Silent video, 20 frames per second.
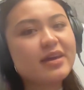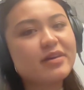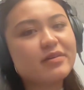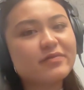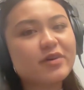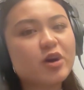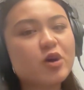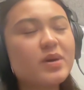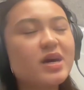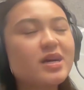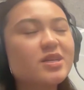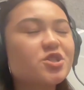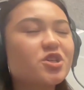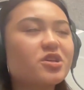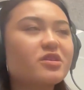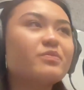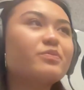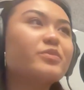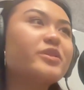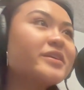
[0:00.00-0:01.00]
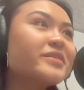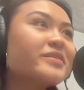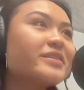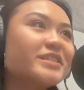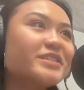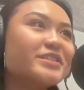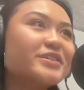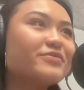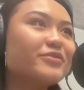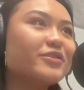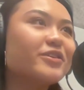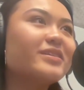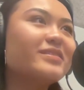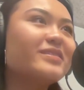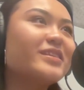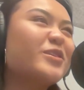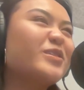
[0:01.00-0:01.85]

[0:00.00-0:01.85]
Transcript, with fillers: AFL match are completely different.